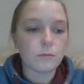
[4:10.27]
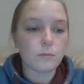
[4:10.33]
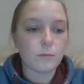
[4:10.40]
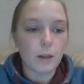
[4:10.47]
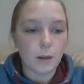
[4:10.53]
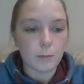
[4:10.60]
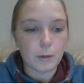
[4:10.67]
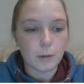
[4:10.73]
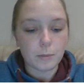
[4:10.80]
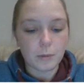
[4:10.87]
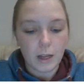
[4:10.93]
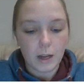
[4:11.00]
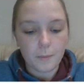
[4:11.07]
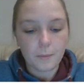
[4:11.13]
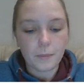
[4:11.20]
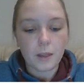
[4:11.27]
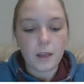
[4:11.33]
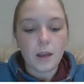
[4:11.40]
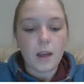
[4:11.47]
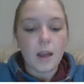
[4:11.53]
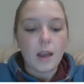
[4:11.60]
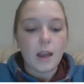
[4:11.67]
blah, blah, blah.
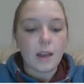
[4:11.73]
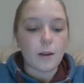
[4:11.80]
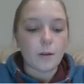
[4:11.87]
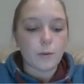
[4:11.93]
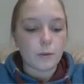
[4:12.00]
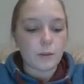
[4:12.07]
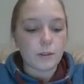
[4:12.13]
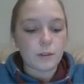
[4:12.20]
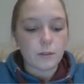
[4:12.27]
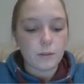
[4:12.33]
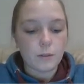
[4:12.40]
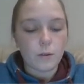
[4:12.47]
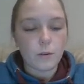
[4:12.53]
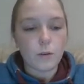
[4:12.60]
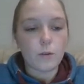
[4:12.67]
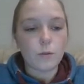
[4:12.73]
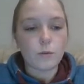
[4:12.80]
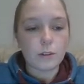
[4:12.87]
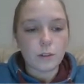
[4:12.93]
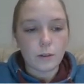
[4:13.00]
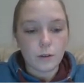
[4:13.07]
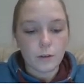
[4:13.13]
It was
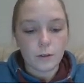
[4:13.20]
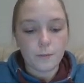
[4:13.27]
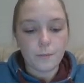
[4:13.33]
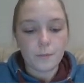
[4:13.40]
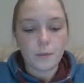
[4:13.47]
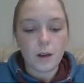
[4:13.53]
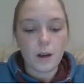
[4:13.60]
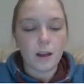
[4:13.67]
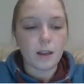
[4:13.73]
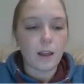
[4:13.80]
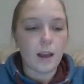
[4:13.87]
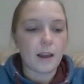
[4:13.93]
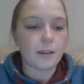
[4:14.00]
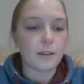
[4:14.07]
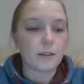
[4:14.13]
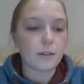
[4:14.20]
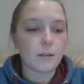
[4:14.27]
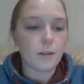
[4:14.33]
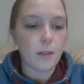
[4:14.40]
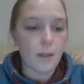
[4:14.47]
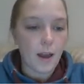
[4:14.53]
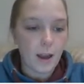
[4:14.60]
also highlighted
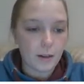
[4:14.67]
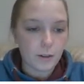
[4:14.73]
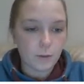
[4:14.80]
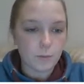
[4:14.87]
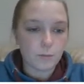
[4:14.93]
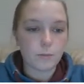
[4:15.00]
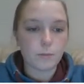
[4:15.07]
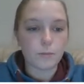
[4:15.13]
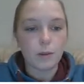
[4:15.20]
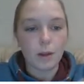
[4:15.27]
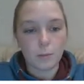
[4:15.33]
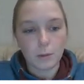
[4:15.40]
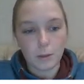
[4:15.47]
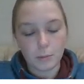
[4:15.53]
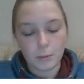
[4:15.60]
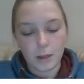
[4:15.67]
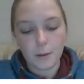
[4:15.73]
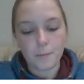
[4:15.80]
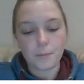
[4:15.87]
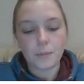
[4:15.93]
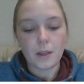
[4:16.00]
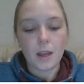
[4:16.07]
that, blah, blah, blah.
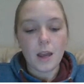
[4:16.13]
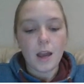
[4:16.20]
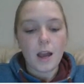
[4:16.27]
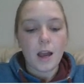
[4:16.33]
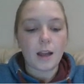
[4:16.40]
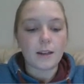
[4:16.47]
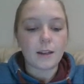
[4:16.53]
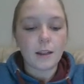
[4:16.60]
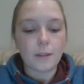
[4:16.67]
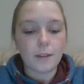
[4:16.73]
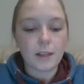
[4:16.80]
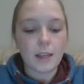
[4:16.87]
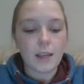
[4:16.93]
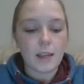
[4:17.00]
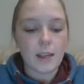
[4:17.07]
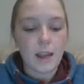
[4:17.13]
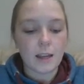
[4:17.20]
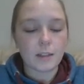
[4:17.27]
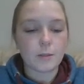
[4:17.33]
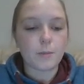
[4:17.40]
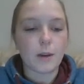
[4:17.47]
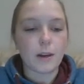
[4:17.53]
Another key
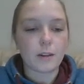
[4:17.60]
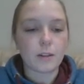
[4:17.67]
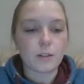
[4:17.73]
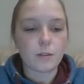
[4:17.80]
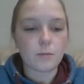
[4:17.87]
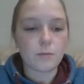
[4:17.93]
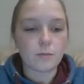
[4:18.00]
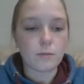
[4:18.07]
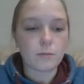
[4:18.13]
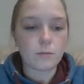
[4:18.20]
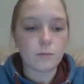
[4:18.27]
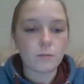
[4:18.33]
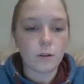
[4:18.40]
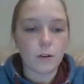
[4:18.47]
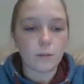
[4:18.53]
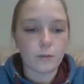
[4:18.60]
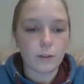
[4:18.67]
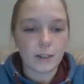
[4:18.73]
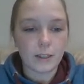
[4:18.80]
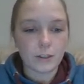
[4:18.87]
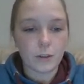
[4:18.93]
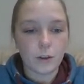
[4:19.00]
aspect of
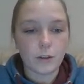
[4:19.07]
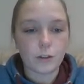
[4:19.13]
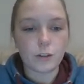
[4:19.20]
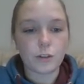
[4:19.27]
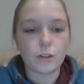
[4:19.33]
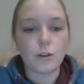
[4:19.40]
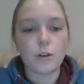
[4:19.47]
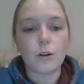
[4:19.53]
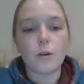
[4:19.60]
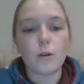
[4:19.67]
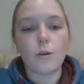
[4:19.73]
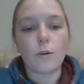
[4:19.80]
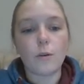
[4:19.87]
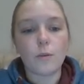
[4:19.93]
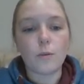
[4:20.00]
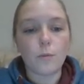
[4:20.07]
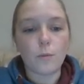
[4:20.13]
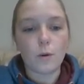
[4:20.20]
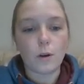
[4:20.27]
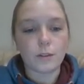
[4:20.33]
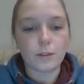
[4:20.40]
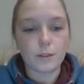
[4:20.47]
research
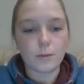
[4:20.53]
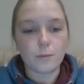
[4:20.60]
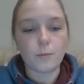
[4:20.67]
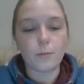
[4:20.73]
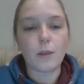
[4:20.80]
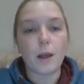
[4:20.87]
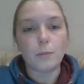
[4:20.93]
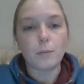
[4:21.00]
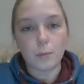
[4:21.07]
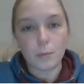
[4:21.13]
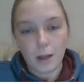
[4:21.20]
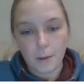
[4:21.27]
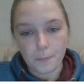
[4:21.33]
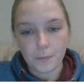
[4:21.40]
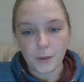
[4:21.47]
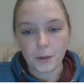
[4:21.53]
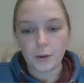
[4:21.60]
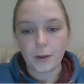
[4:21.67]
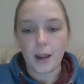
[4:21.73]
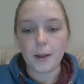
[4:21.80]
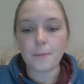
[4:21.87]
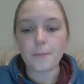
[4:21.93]
was blah, blah, blah.
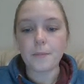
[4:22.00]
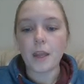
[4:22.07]
Okay.